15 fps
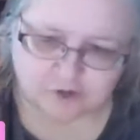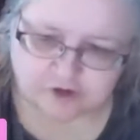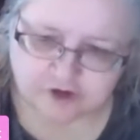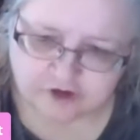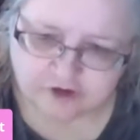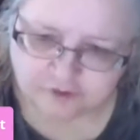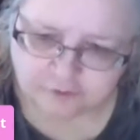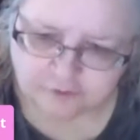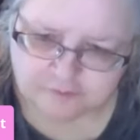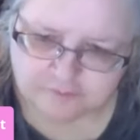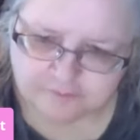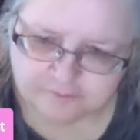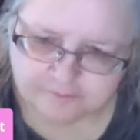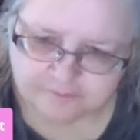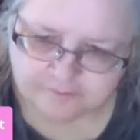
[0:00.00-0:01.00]
going to do,
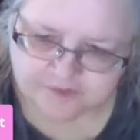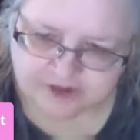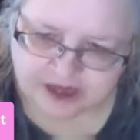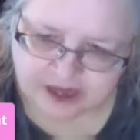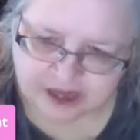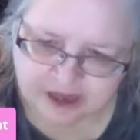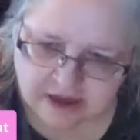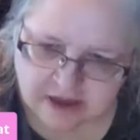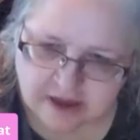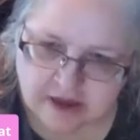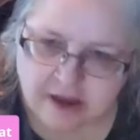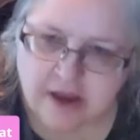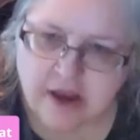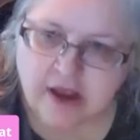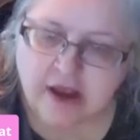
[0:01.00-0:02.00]

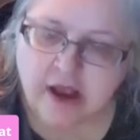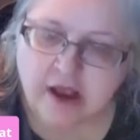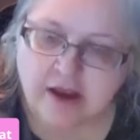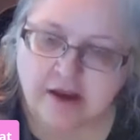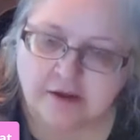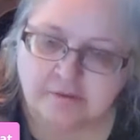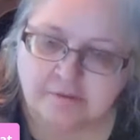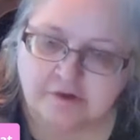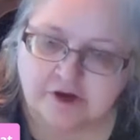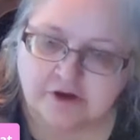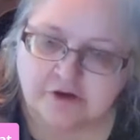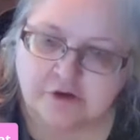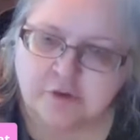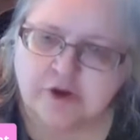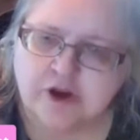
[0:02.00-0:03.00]
I'm
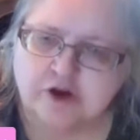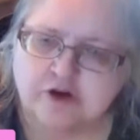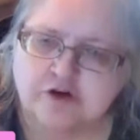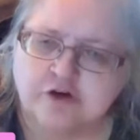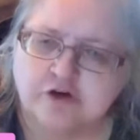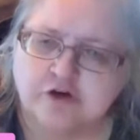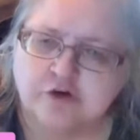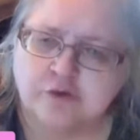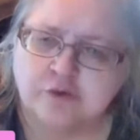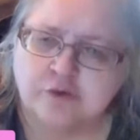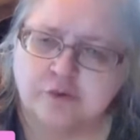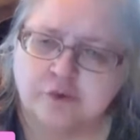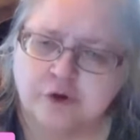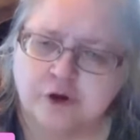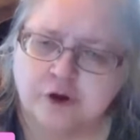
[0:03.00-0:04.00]
just going
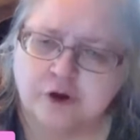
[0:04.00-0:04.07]
to